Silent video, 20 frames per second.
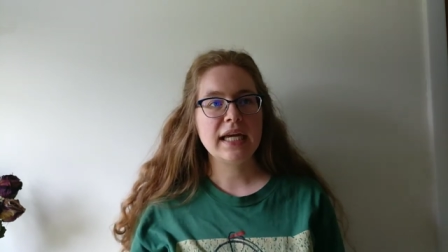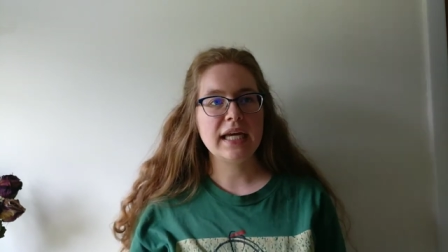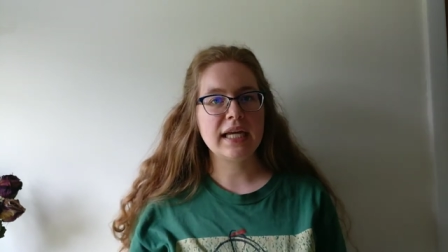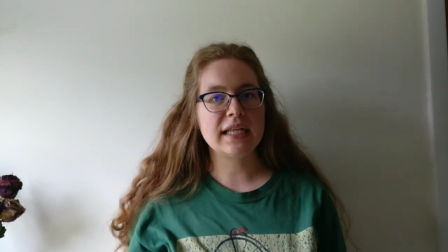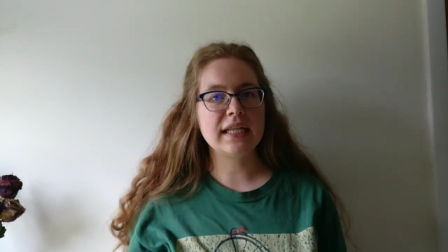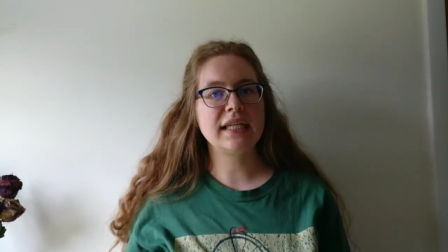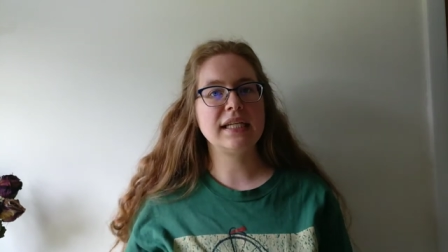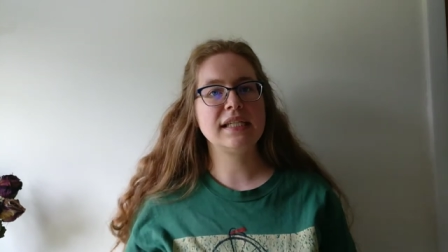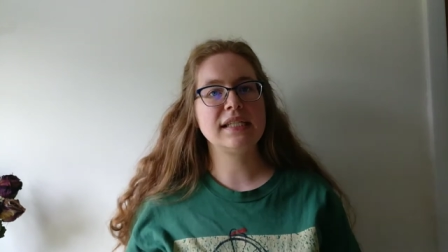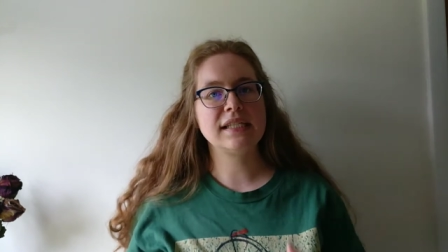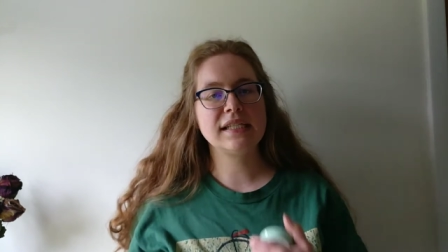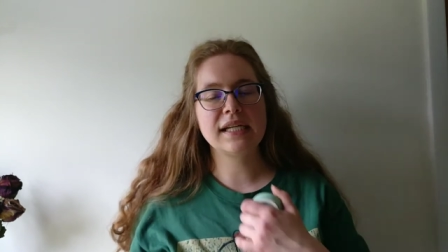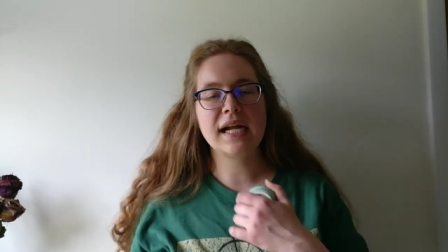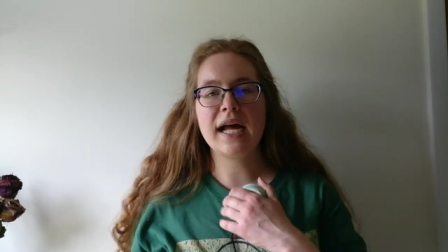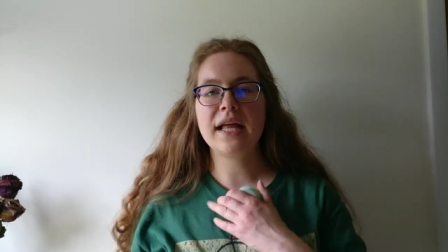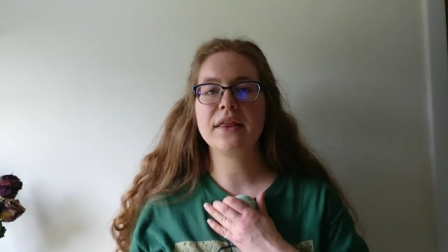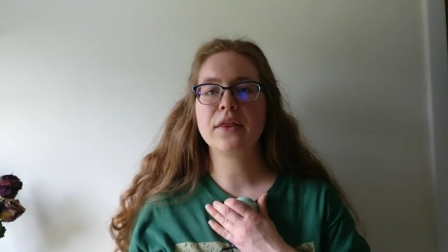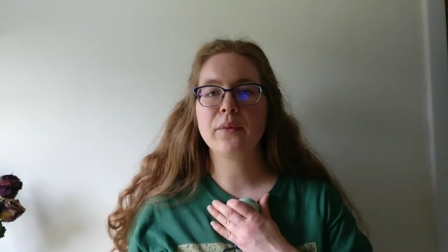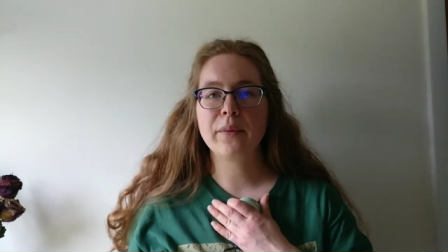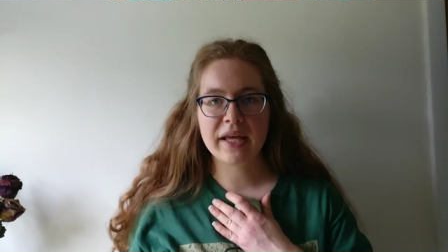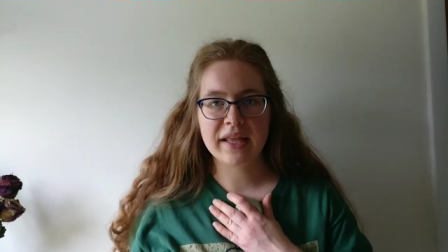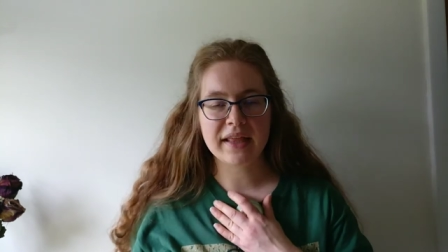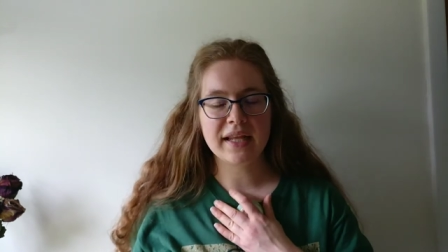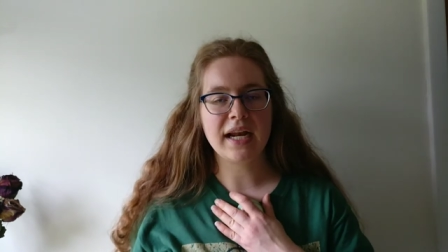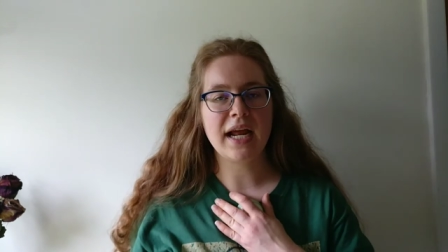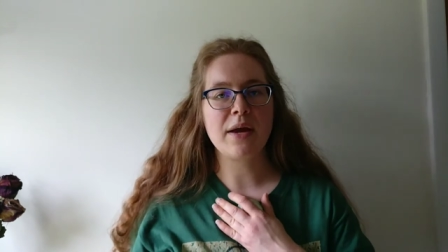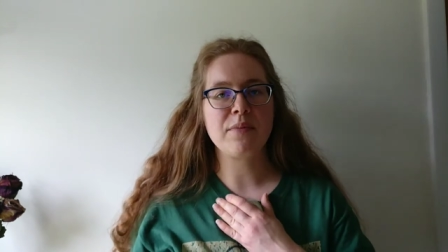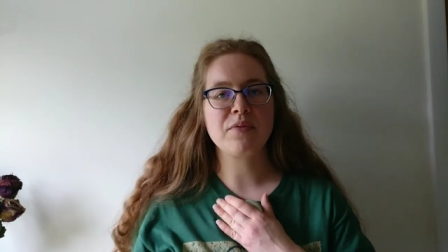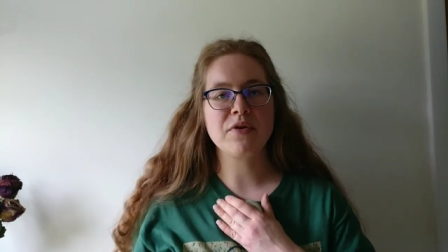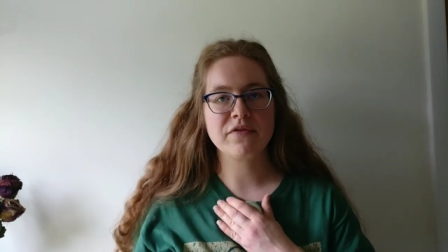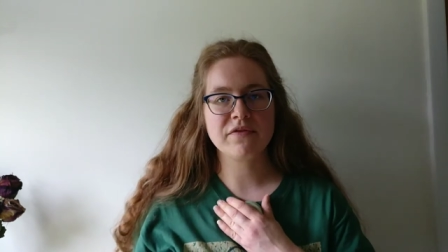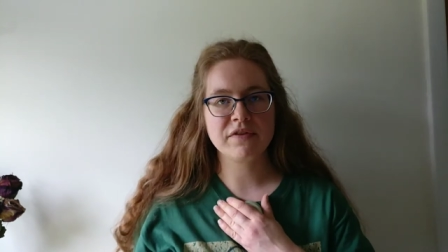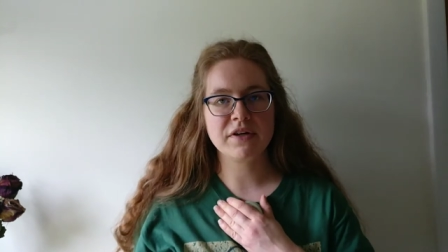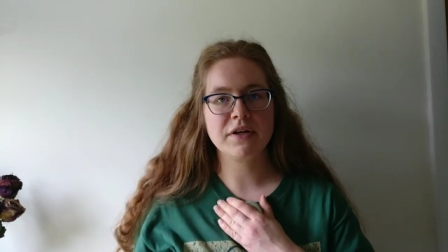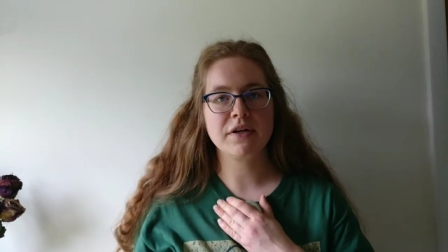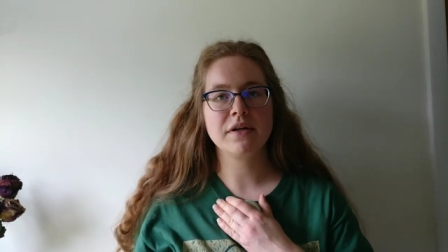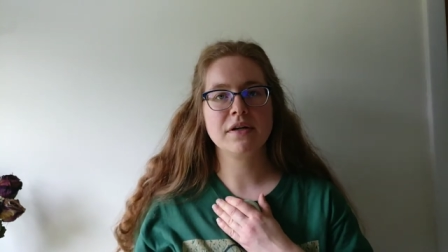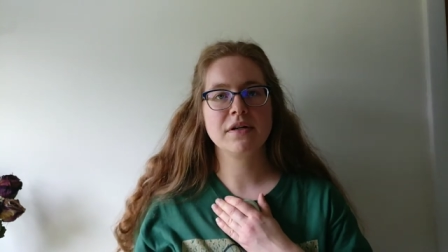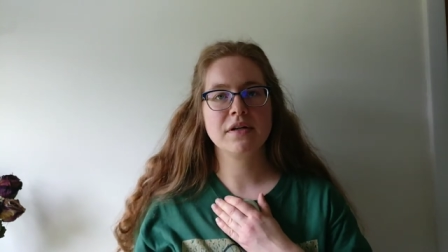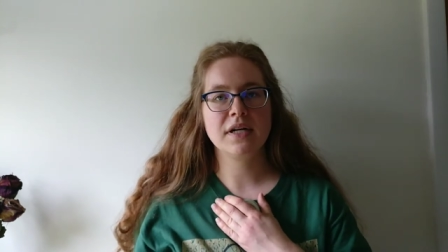at least not the way that I
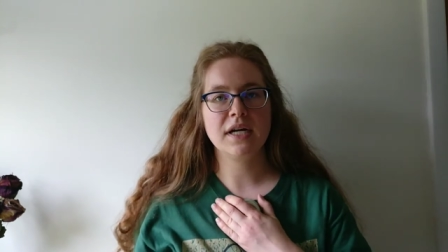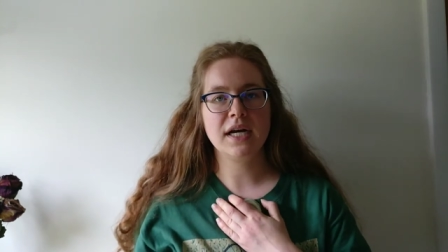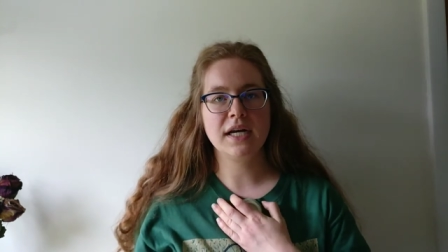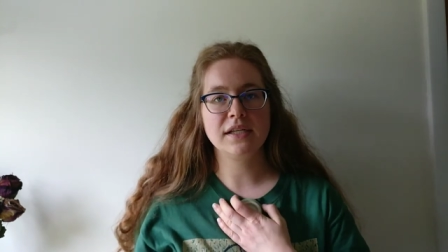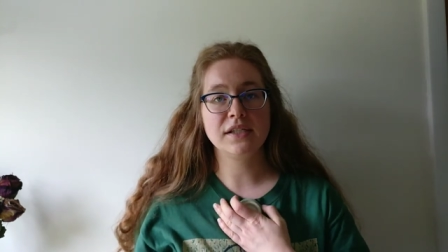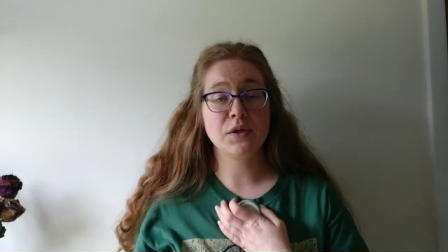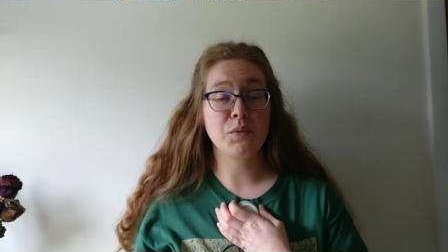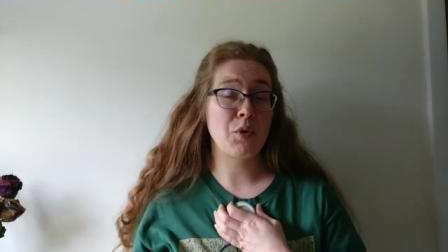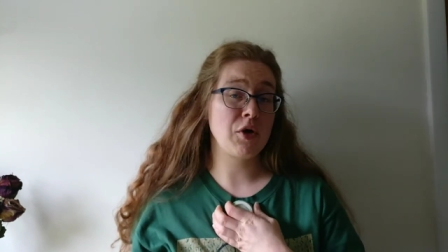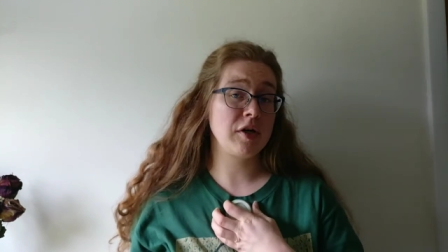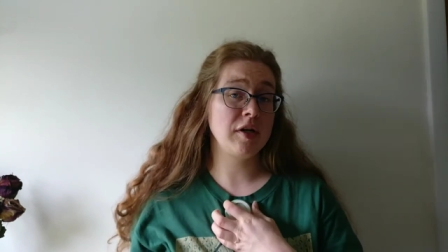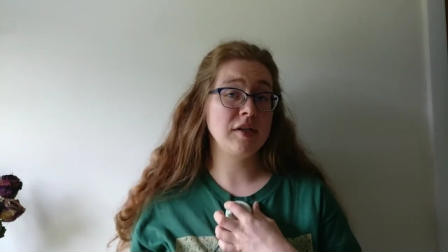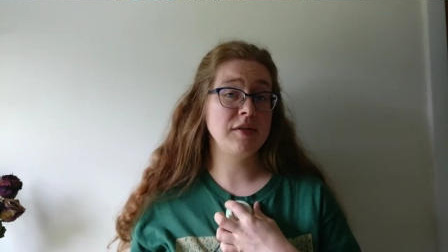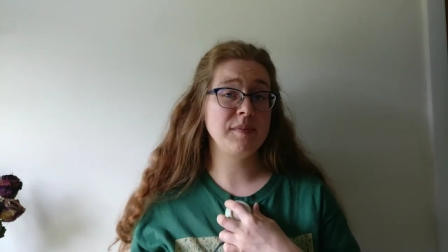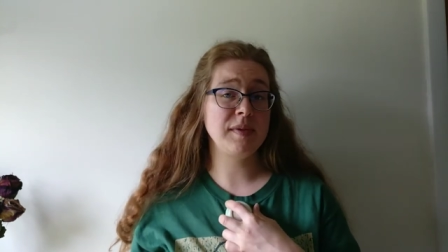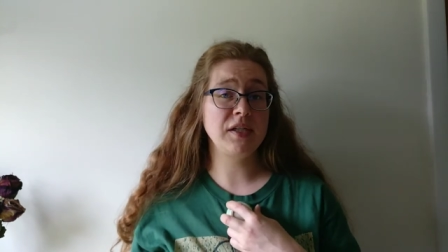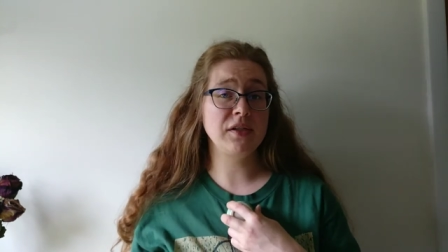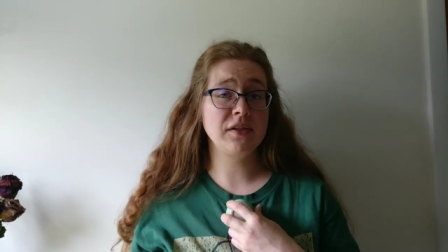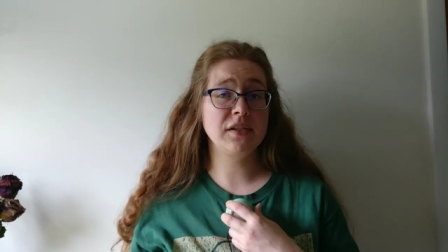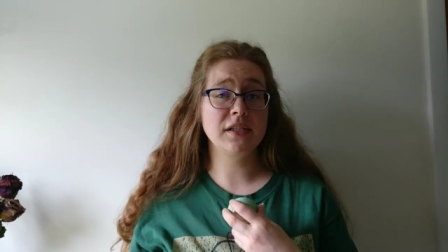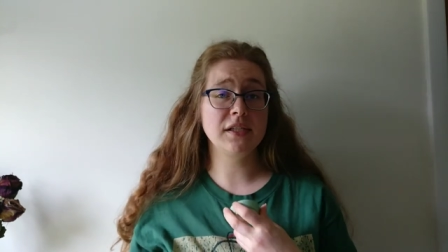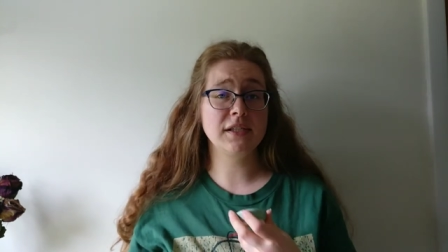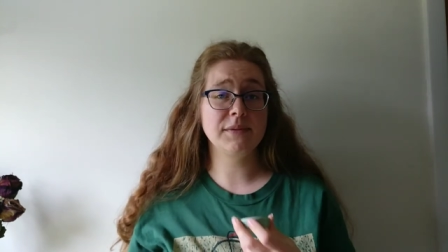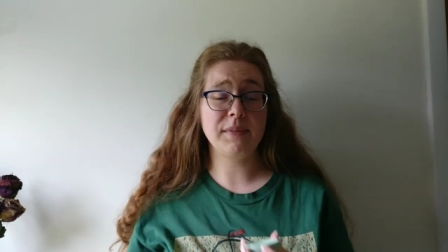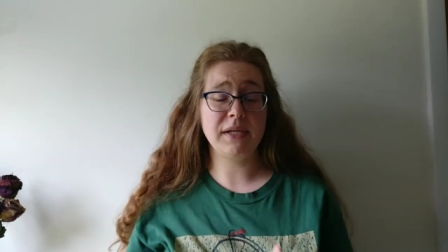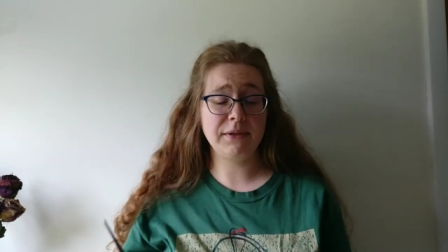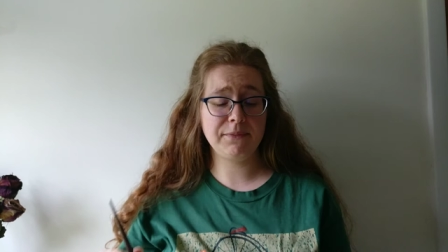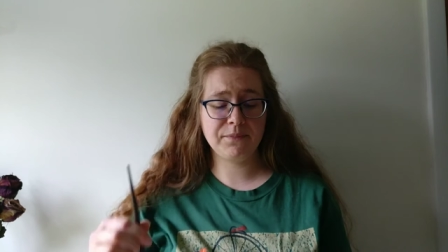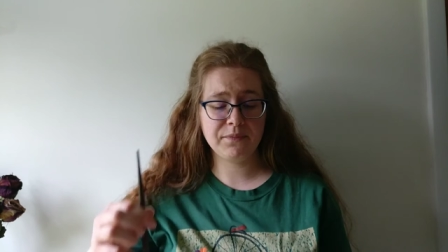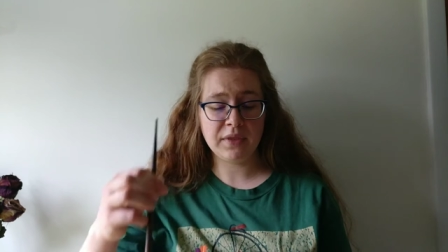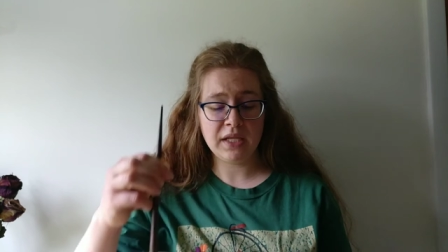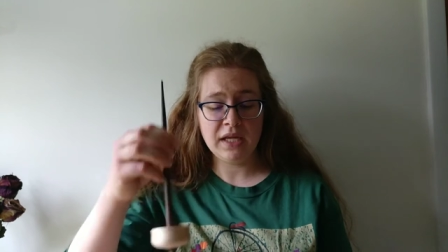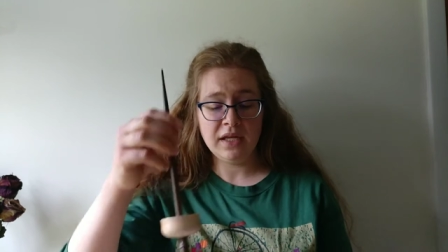prefer supported spindles to spin.